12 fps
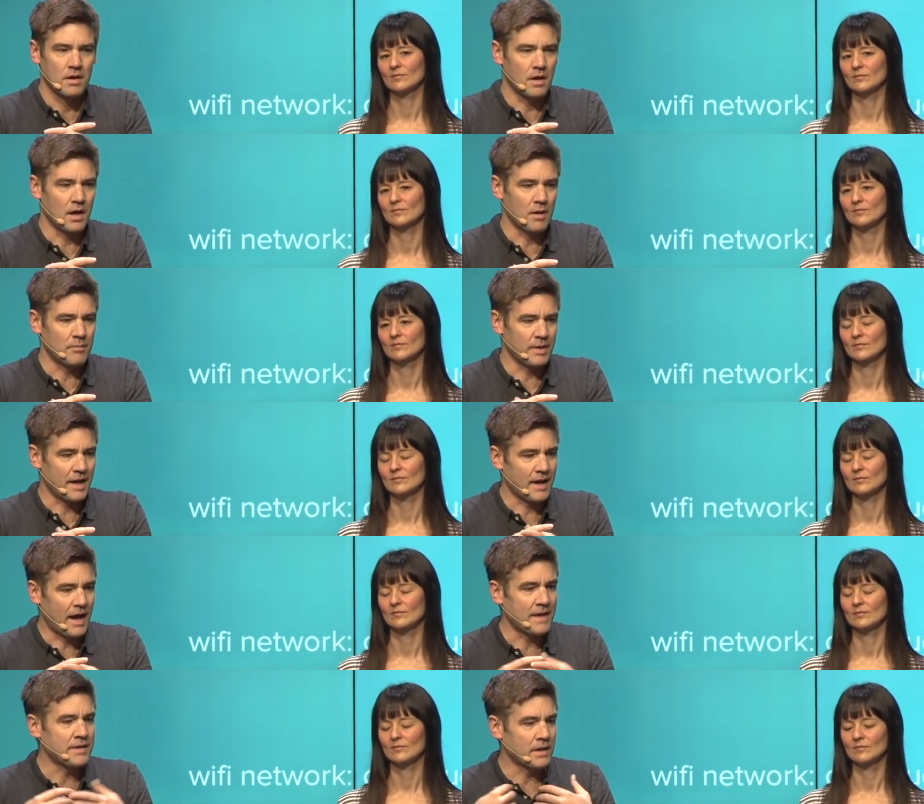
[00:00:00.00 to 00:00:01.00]
Speaker 1: Um, but I,
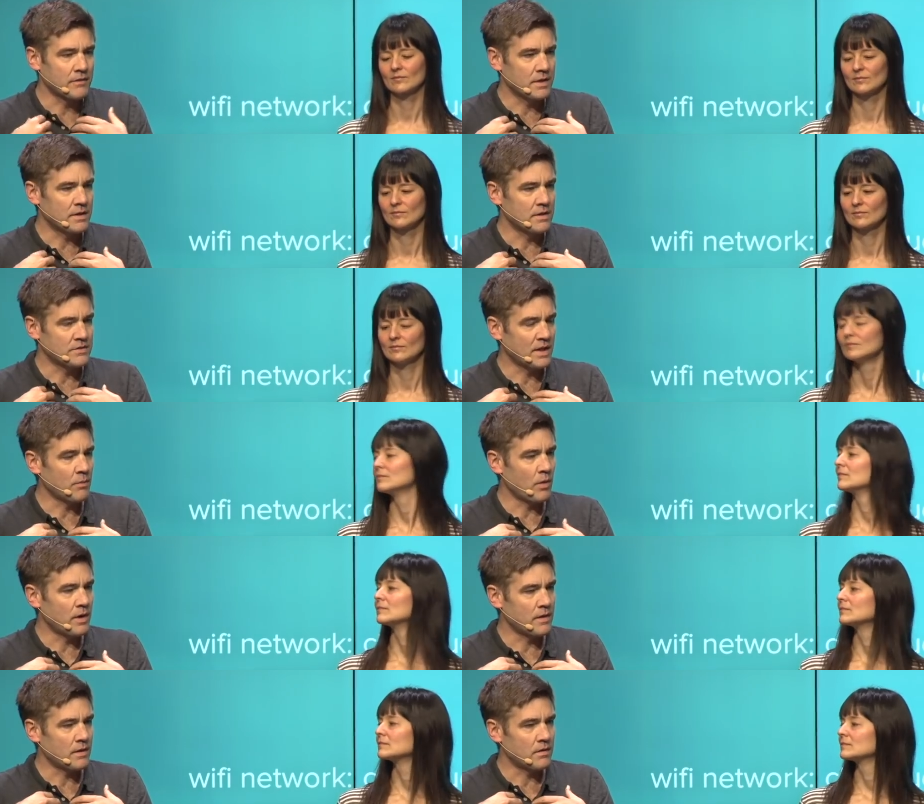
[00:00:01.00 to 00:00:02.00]
I think of it in the same
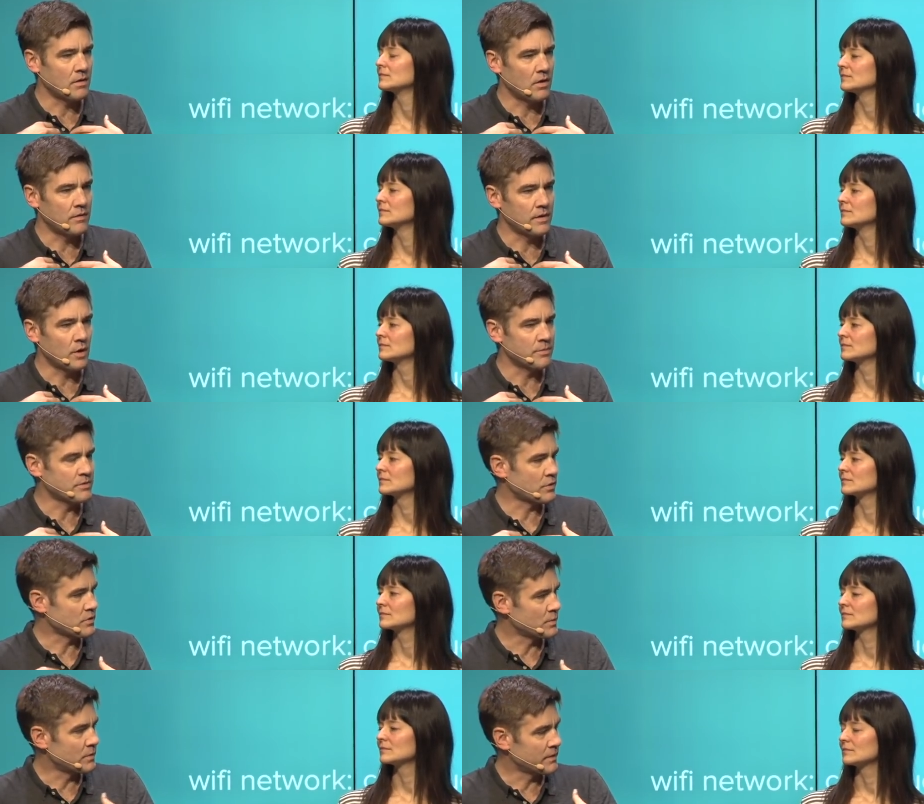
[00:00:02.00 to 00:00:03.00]
way that uh, the open
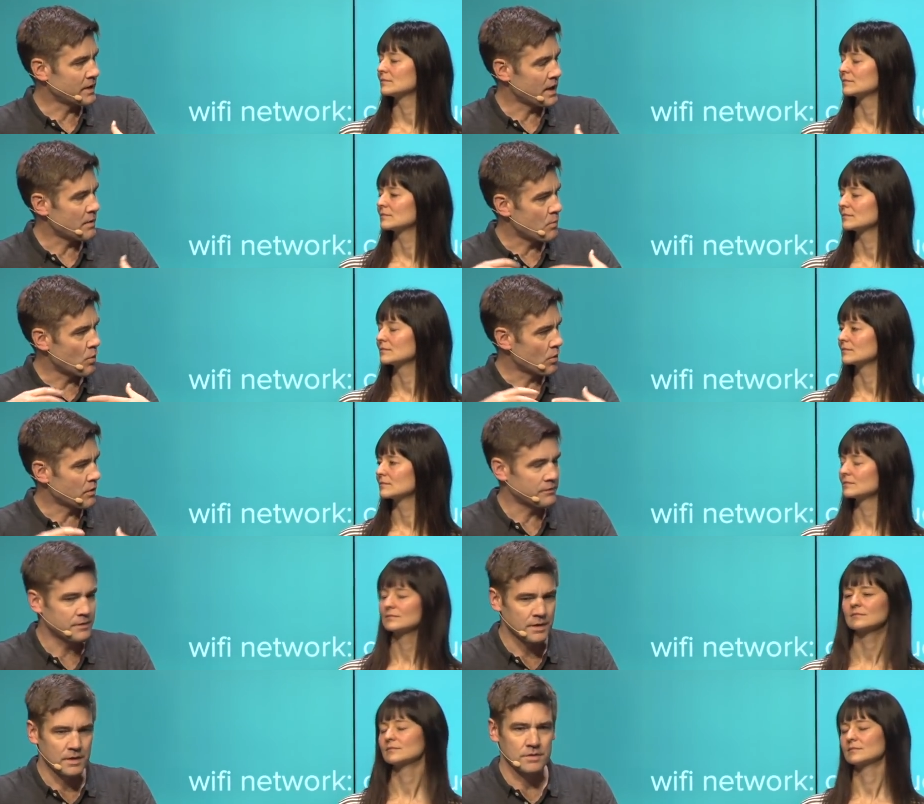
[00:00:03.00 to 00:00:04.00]
source movement kind of
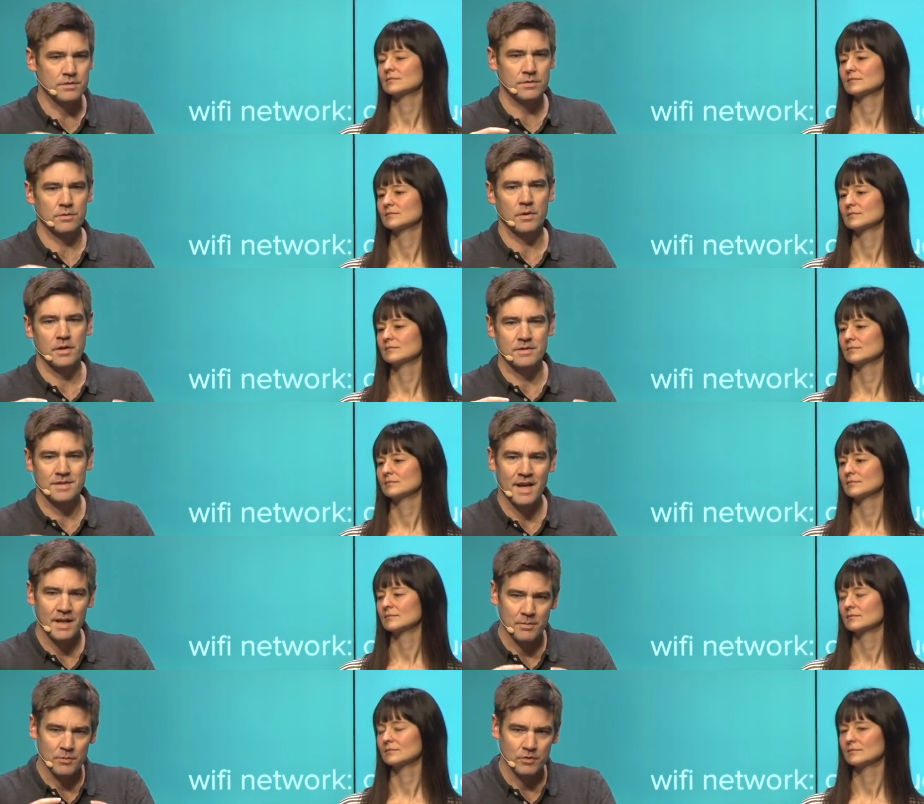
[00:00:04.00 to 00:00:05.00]
morphed into a
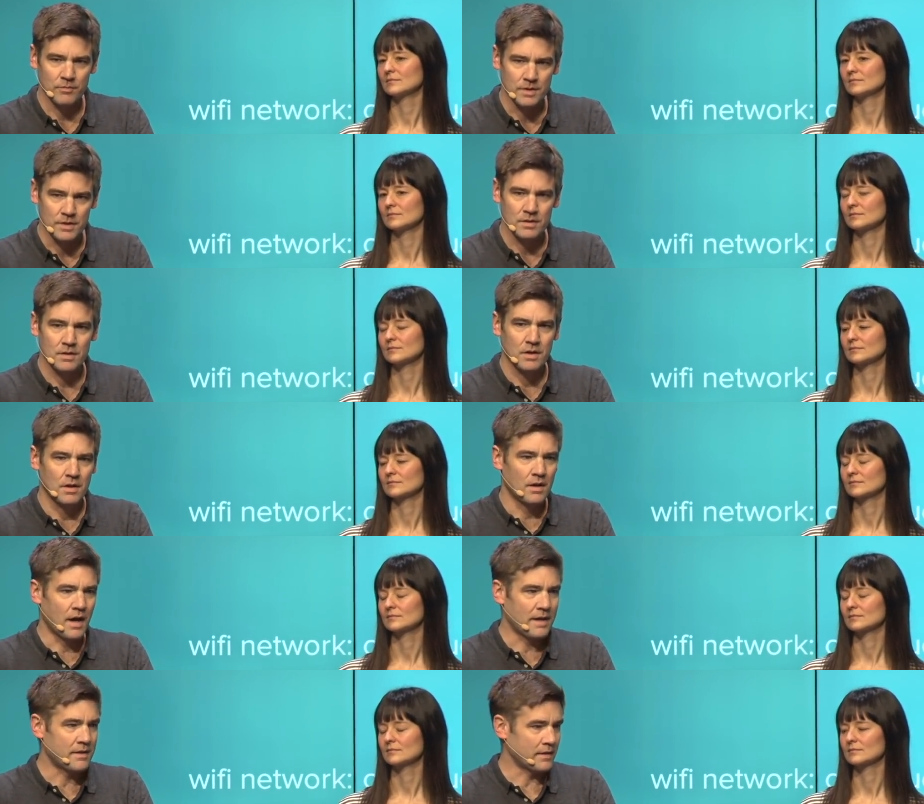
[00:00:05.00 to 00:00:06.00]
tech movement.
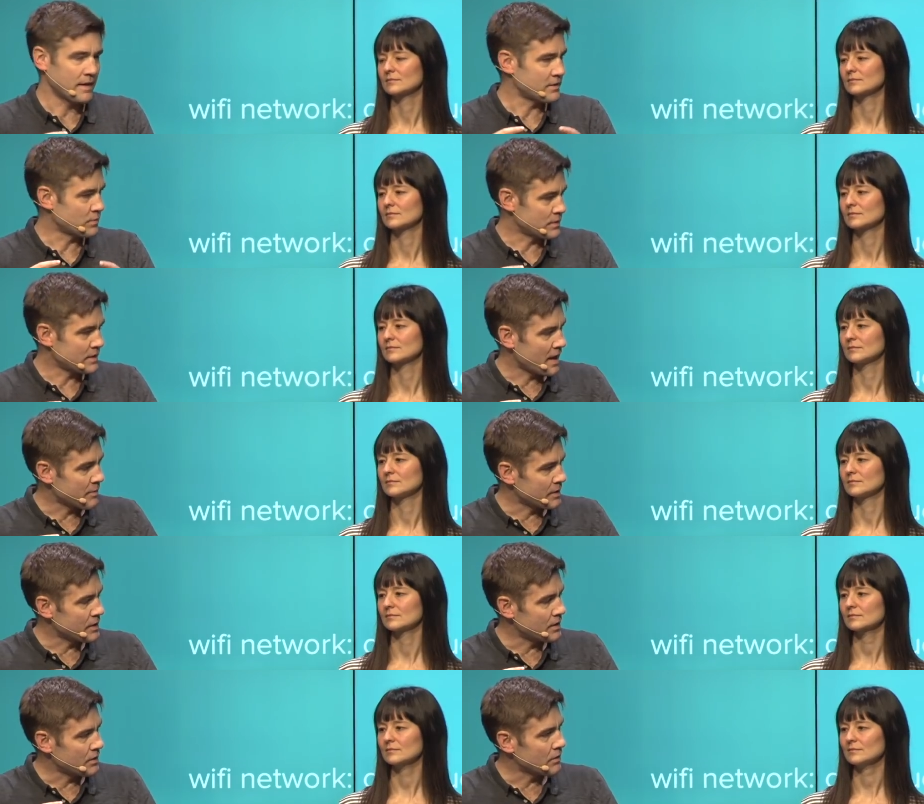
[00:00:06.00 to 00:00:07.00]
I think that's what's
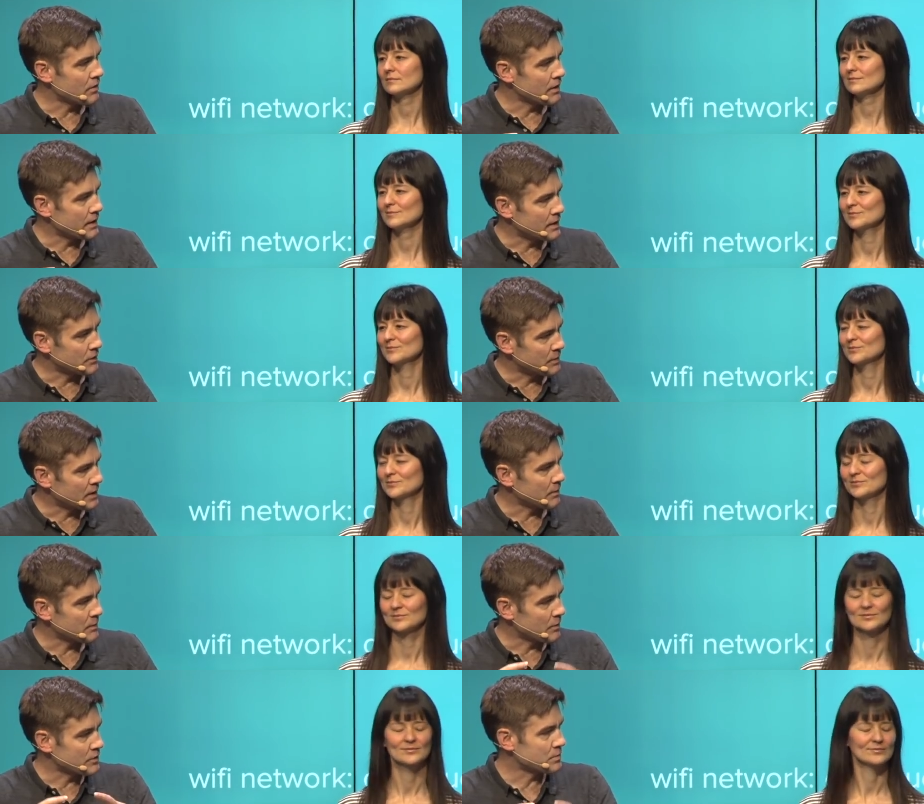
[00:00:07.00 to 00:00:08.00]
happening here, and it's
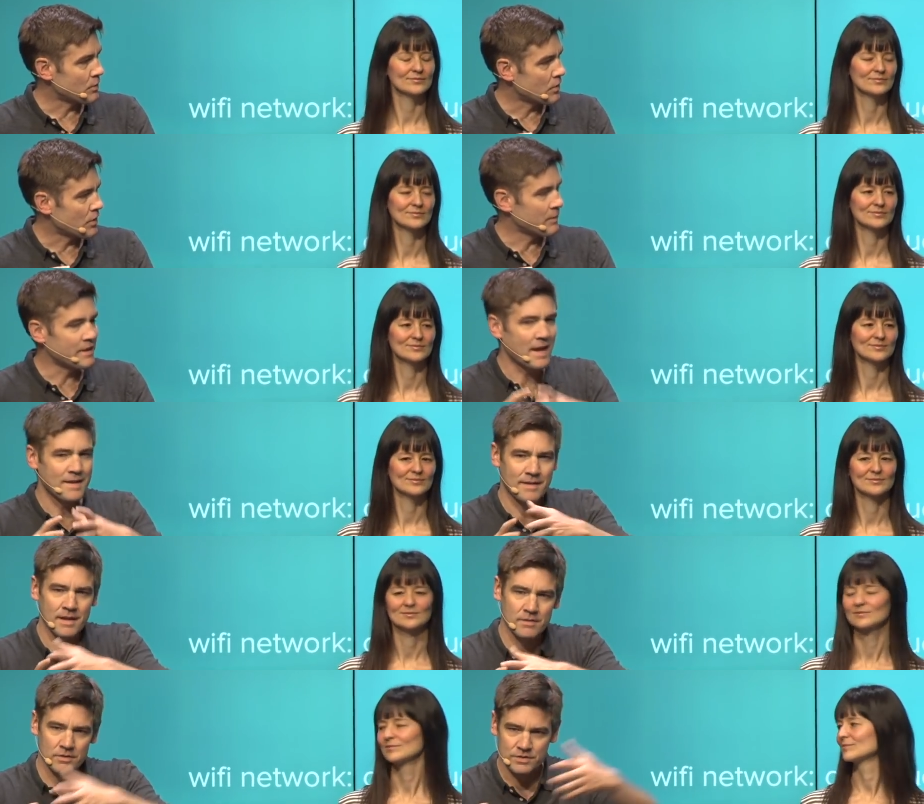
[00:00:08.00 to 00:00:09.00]
becoming much more, I mean, that,
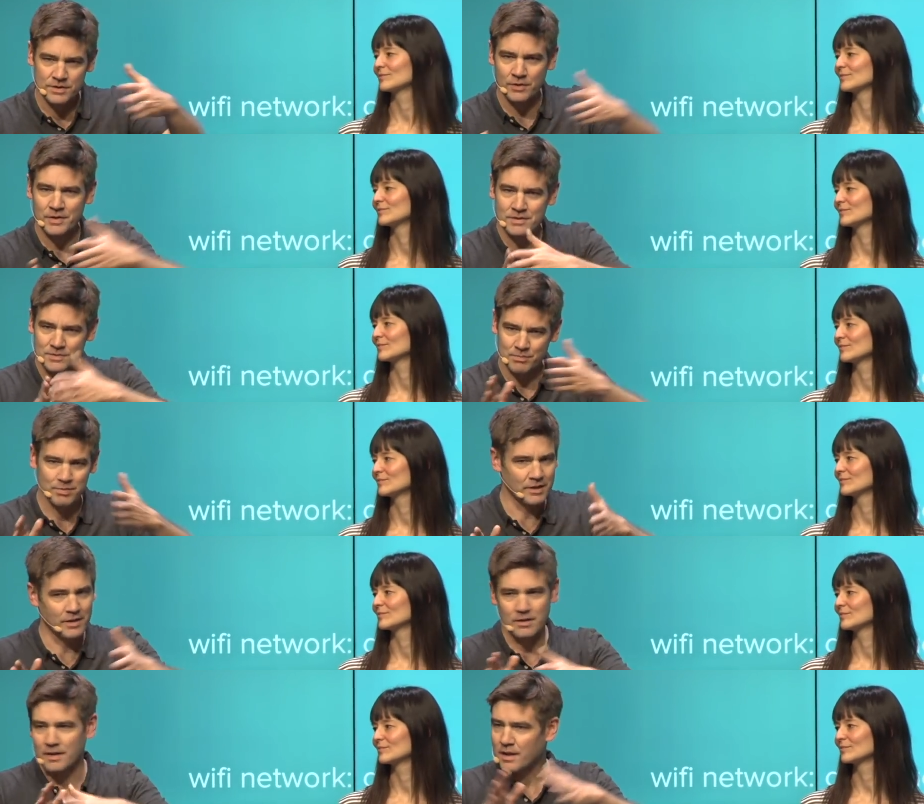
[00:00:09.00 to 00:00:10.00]
that there's still these
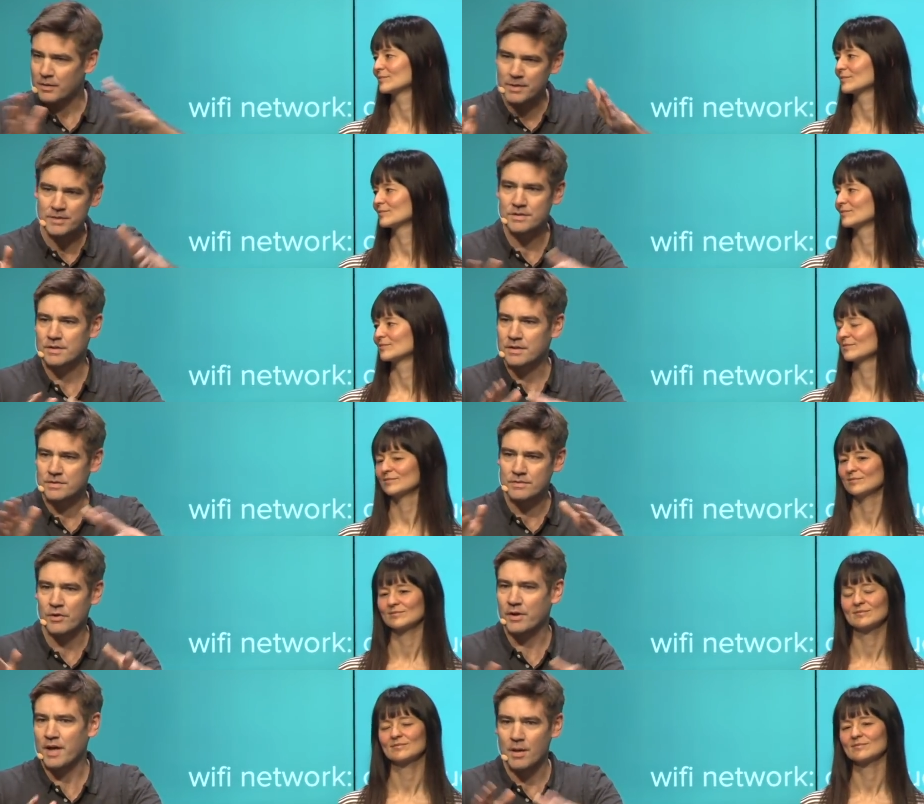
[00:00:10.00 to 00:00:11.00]
political elements, and it's
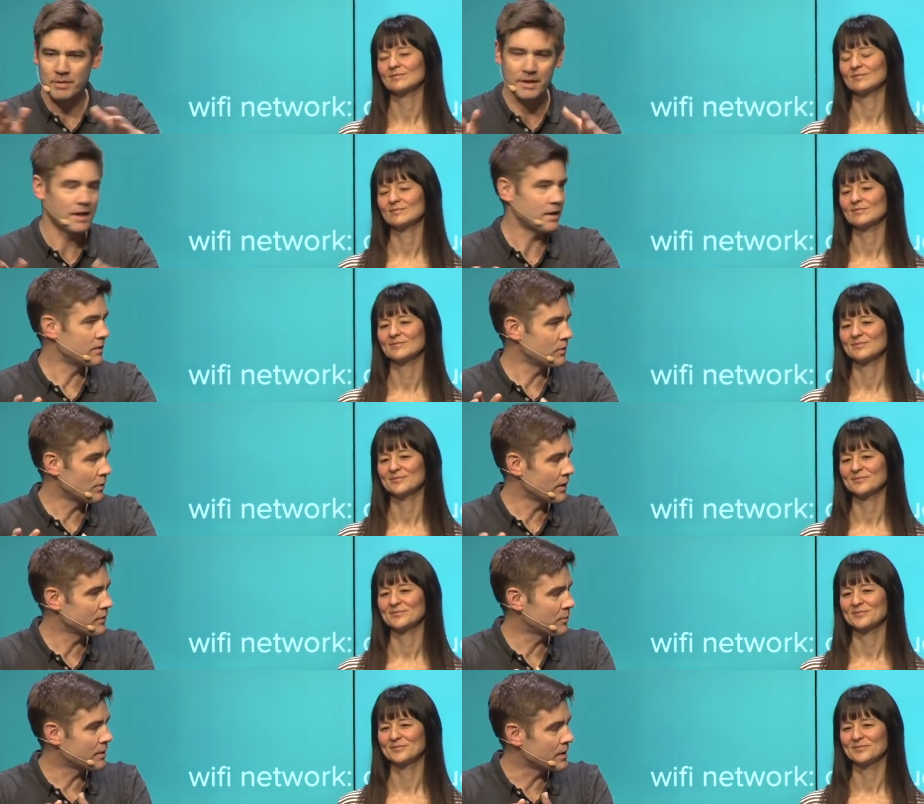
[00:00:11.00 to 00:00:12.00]
very complicated
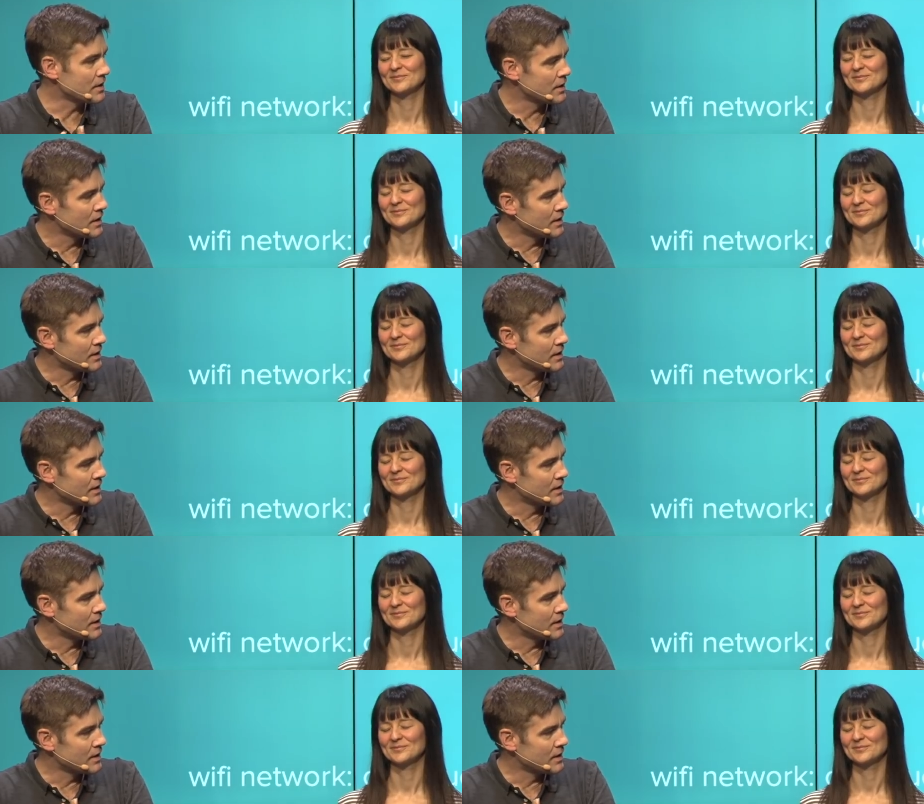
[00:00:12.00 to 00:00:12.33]
nuance, but